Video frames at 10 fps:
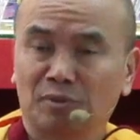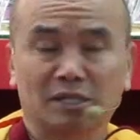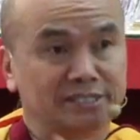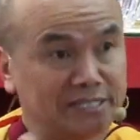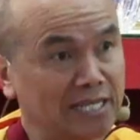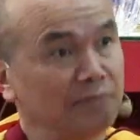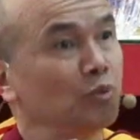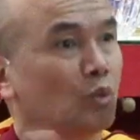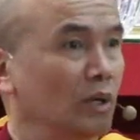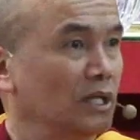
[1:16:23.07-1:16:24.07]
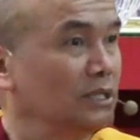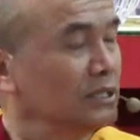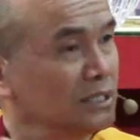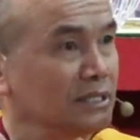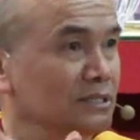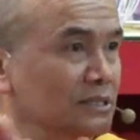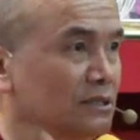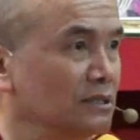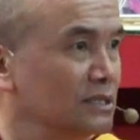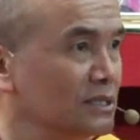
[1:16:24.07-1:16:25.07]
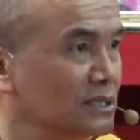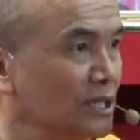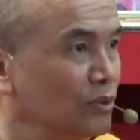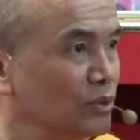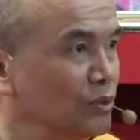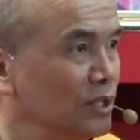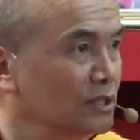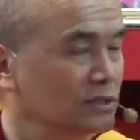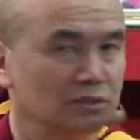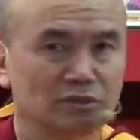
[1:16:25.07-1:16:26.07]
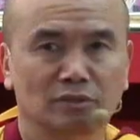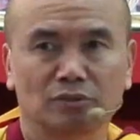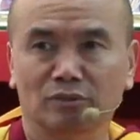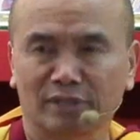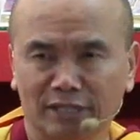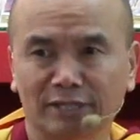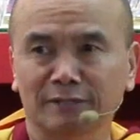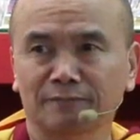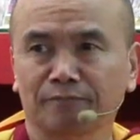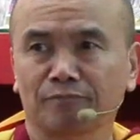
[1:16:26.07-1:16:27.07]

Same one is, this is how it works. You're getting it?